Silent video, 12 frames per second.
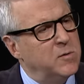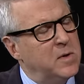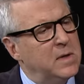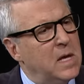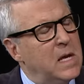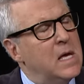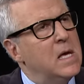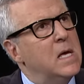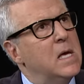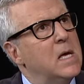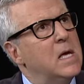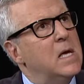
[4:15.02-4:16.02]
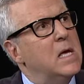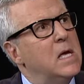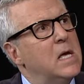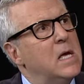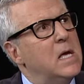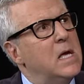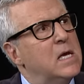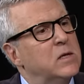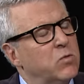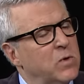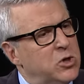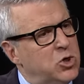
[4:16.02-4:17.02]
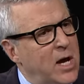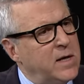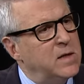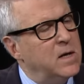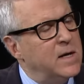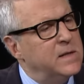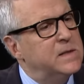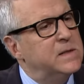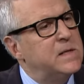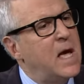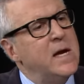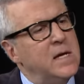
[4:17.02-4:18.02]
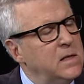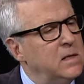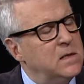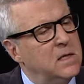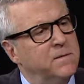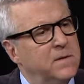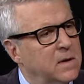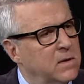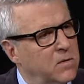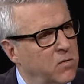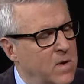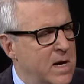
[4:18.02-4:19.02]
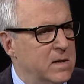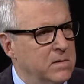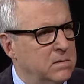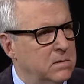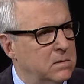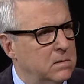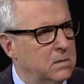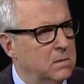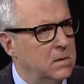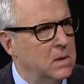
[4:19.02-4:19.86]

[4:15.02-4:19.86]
argument is rejected on scientific grounds.